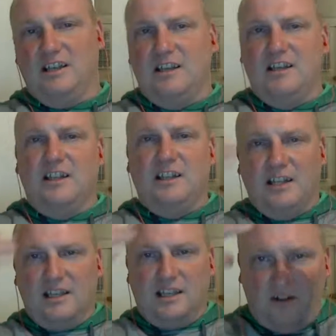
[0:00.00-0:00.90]
it
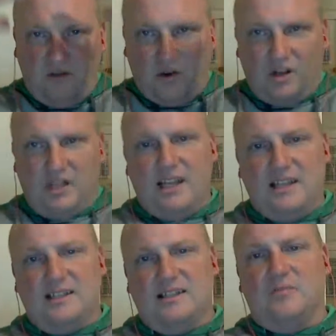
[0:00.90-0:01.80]
kind of
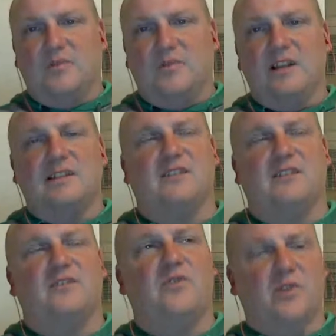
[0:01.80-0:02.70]
organizes the process
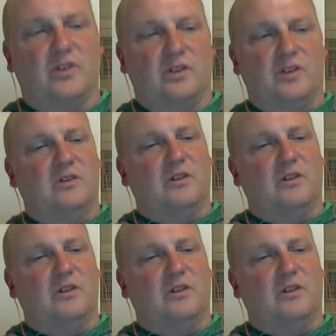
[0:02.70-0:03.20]
for you.